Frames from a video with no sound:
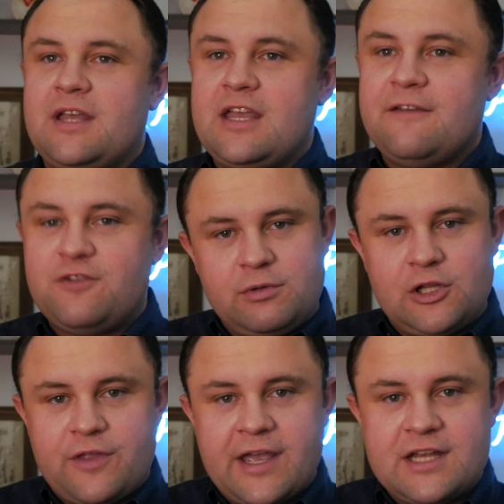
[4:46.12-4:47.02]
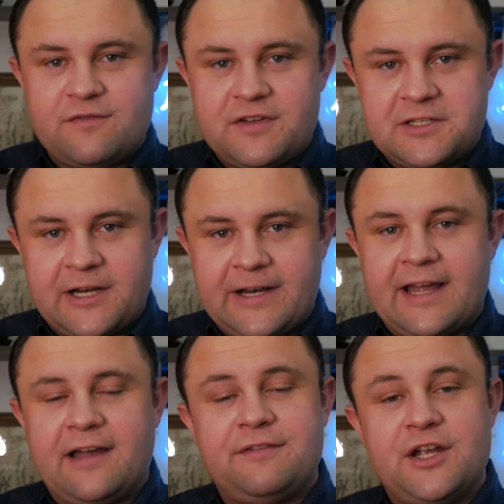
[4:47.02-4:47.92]
if you're below the age of 59 and a
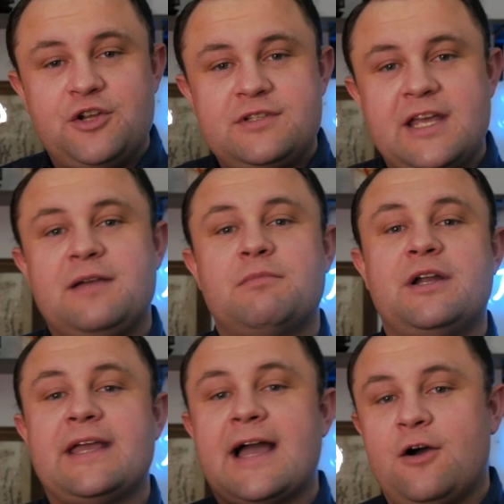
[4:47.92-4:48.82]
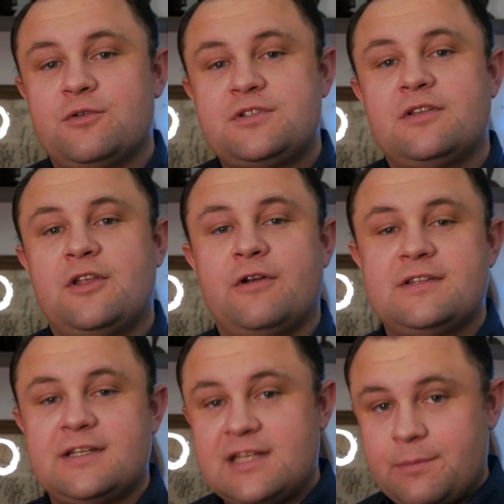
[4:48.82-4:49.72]
half and you take money out, there
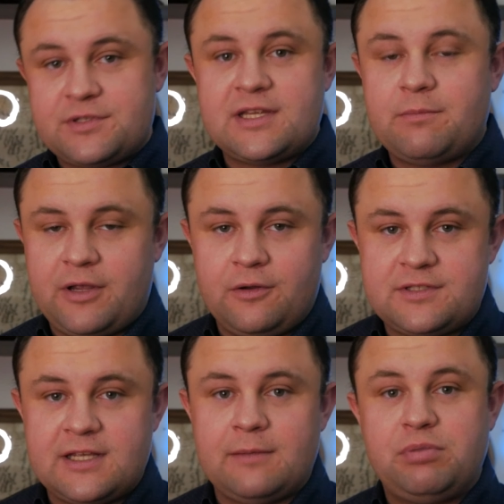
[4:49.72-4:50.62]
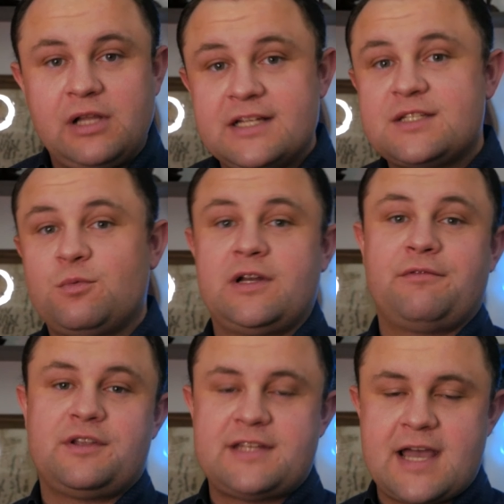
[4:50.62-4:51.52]
is a 10% penalty plus
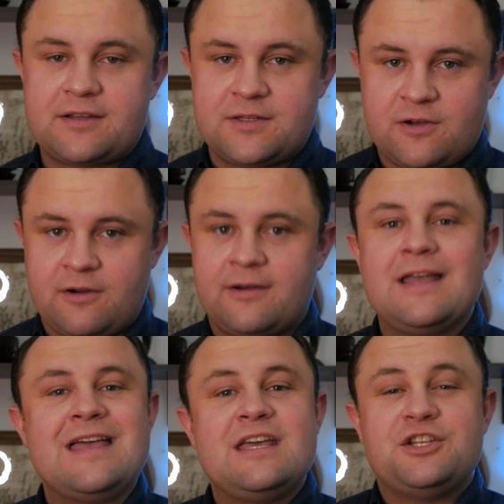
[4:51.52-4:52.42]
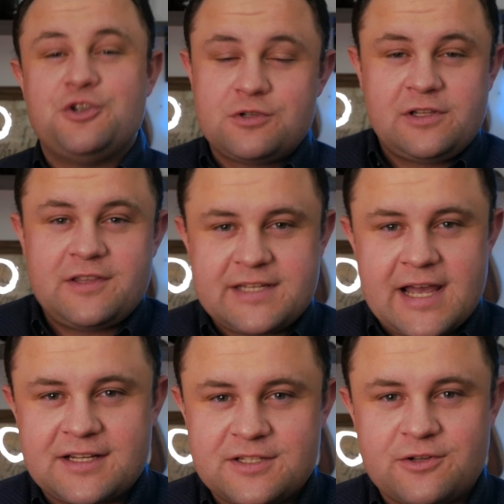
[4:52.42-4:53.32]
whatever the taxes are. Usually the
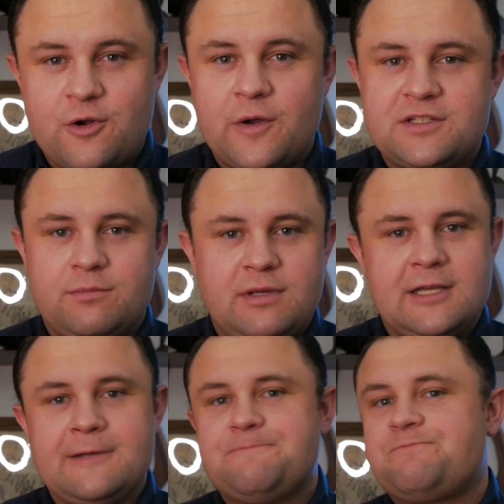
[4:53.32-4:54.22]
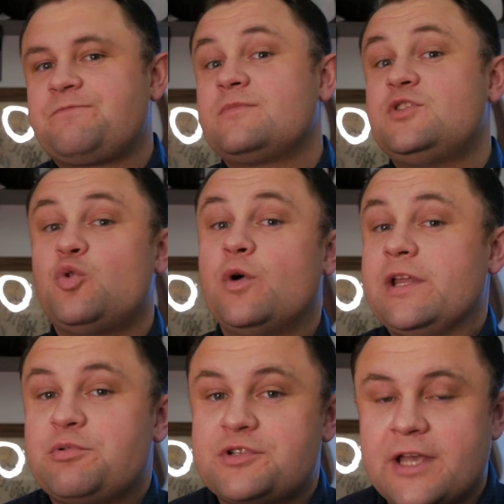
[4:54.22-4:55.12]
taxes are going to be
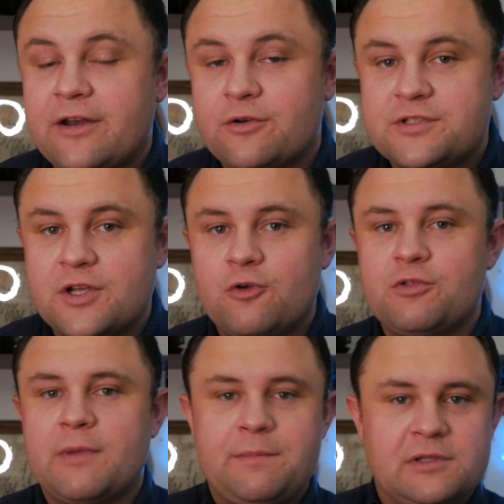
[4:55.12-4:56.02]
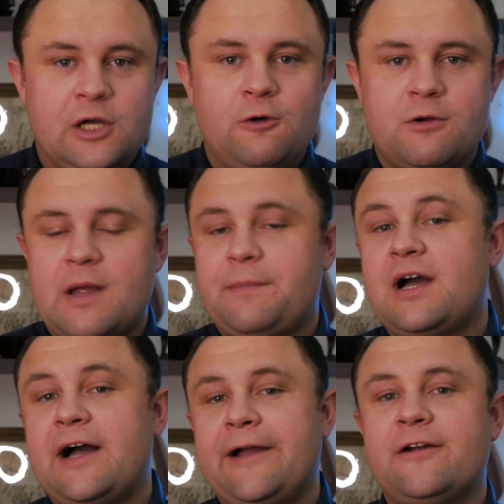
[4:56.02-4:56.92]
20% or so. It might be lower, it might be
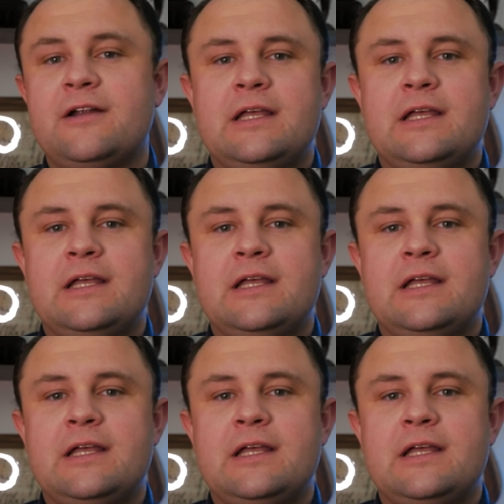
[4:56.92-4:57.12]
higher.